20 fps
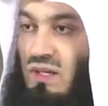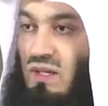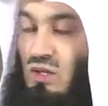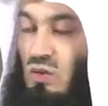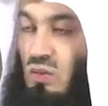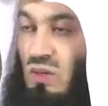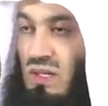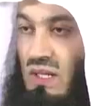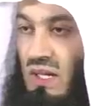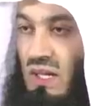
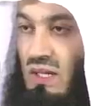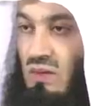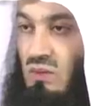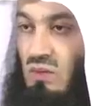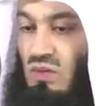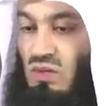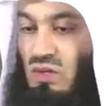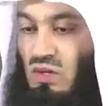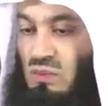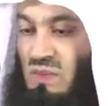you and I
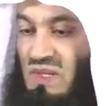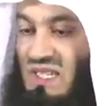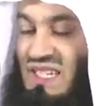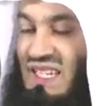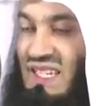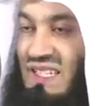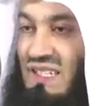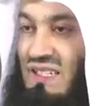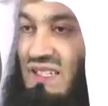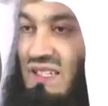would not be
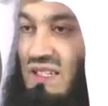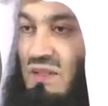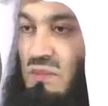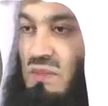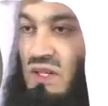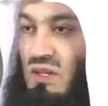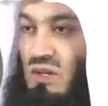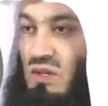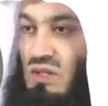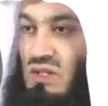seated here,
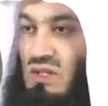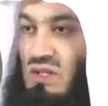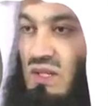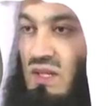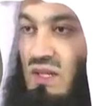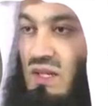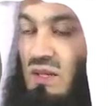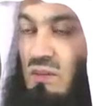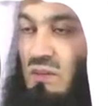because